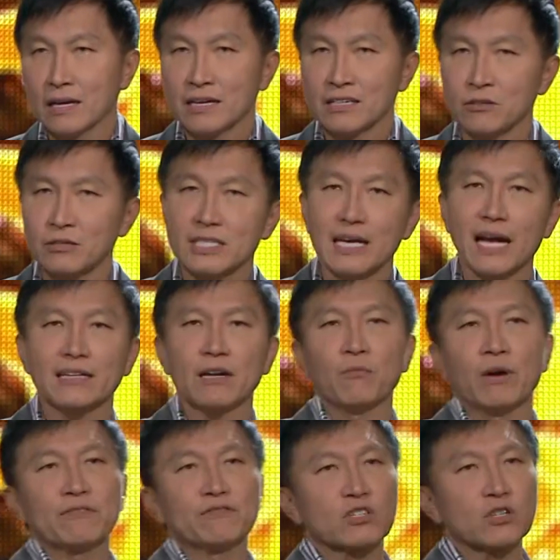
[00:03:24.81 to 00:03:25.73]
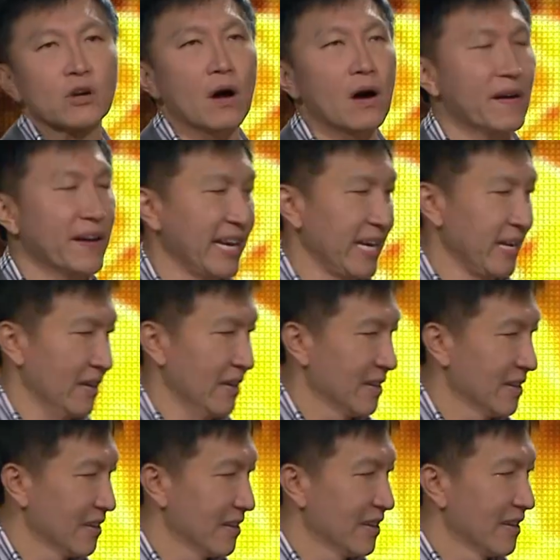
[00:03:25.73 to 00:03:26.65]
You started withdrawing.
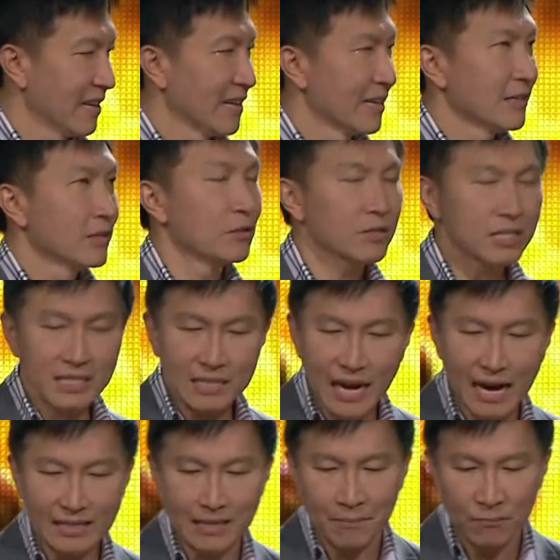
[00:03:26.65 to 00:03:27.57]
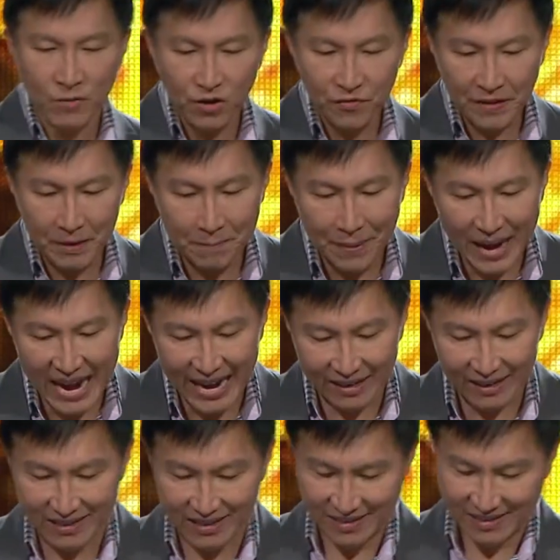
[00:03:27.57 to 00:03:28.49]
You started moving
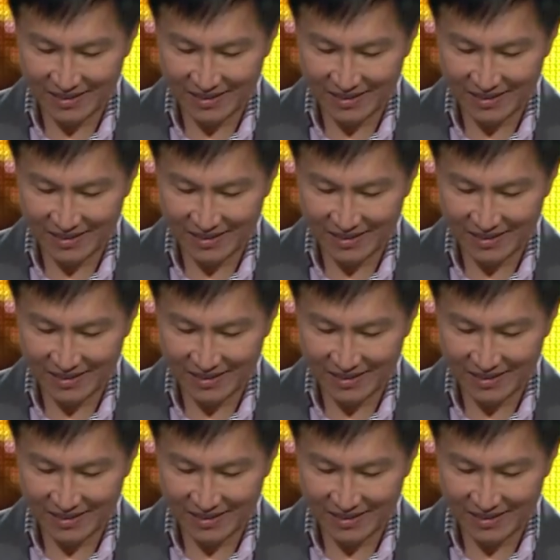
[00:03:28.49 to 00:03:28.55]
back.